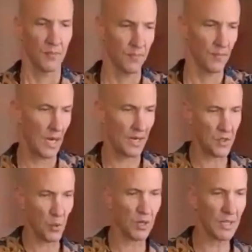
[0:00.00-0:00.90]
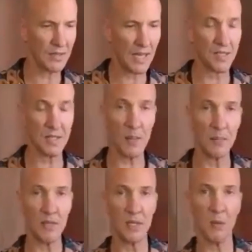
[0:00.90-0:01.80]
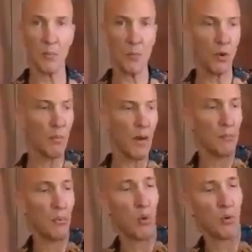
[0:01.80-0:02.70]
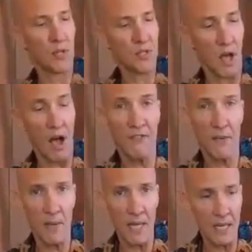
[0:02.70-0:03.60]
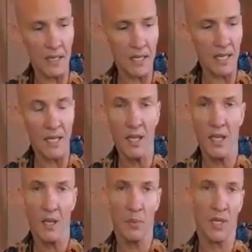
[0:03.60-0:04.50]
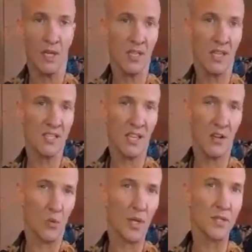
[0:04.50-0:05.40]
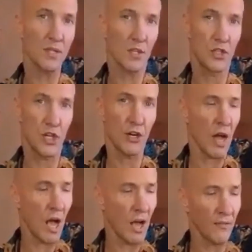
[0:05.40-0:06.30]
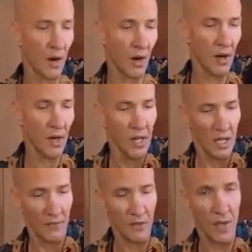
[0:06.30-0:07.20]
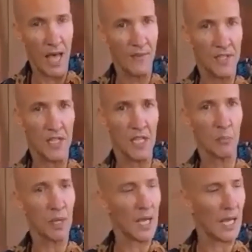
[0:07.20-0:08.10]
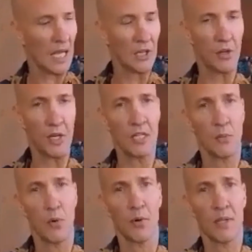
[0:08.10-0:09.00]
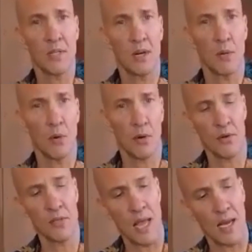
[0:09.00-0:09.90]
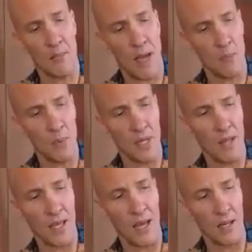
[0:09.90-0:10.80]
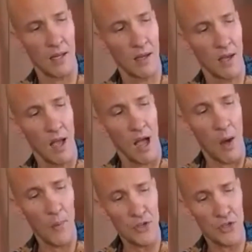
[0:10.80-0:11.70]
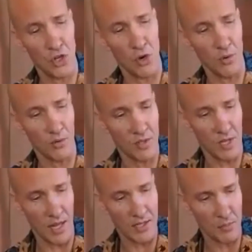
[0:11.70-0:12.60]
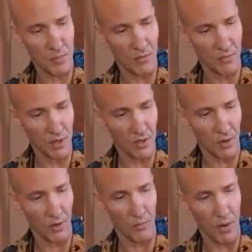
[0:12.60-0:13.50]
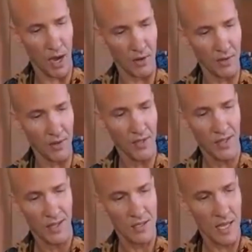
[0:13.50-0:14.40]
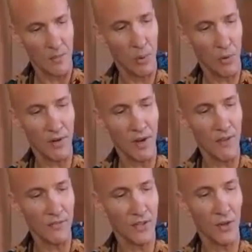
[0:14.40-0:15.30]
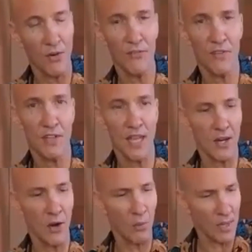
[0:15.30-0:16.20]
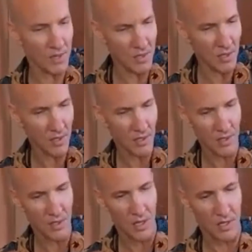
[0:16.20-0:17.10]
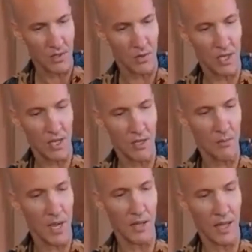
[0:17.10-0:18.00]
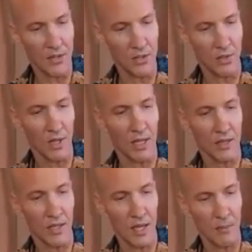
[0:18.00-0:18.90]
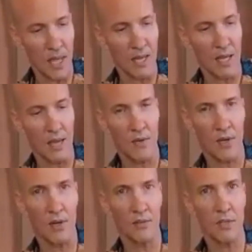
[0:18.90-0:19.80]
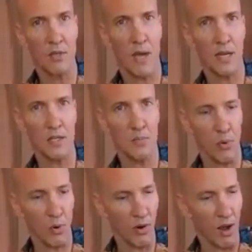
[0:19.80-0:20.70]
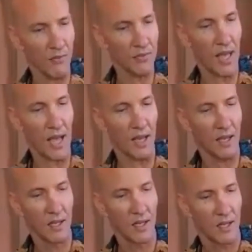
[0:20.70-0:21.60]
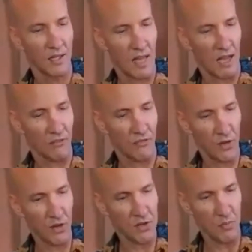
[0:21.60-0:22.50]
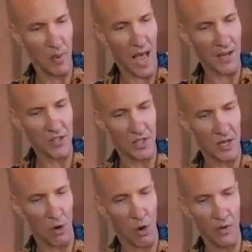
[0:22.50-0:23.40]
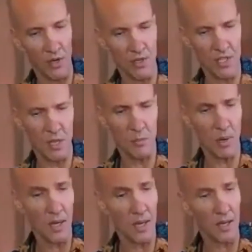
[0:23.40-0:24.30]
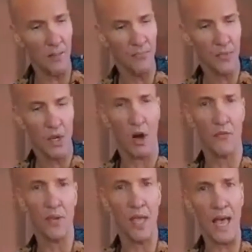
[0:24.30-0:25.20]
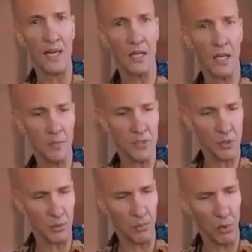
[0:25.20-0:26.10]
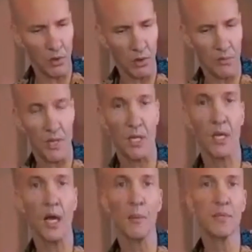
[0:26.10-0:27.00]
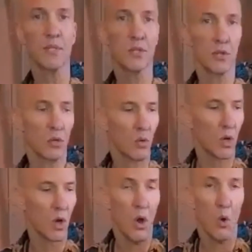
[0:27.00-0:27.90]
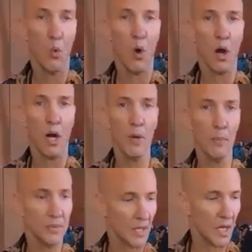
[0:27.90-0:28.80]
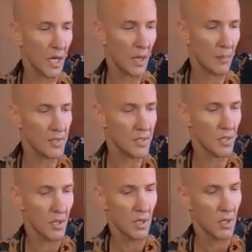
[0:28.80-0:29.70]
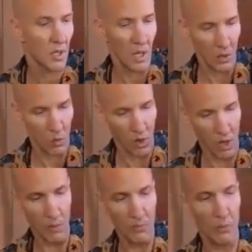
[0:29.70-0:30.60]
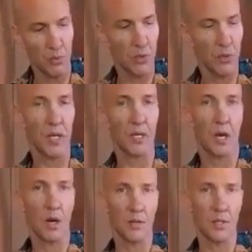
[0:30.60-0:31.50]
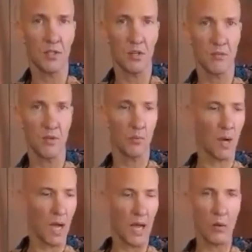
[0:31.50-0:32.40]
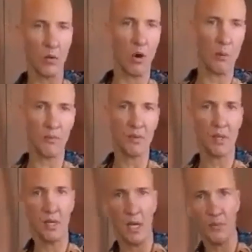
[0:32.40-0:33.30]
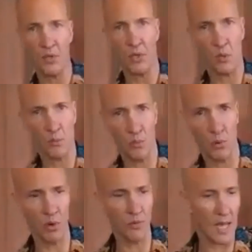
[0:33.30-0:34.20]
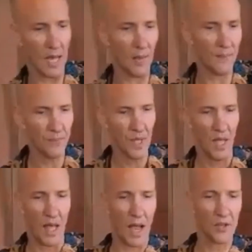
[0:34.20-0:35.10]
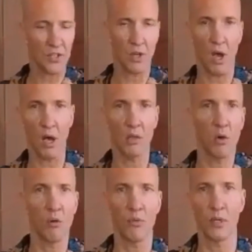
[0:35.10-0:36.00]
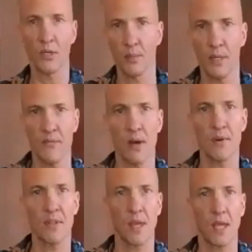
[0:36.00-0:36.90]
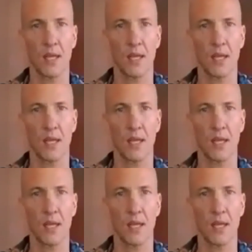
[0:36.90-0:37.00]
And I just want to let that steep. Now, some people might pour this off immediately because, let's say, to rinse the dirt off, or if you have a tea pit and you're into more the ceremonial side, it might be like kind of, I always joke because I like to be, modern. It's like pouring off, for the dead homies. And so again, you might like do like the man, heaven, earth, and you might just pour off that first batch there over your teapot. Or if you had cups, you would pour it over the cups to warm up the cups and warm up the brewing or the serving pot and warm everything up. So you would pour that actually all over a little bit of everything.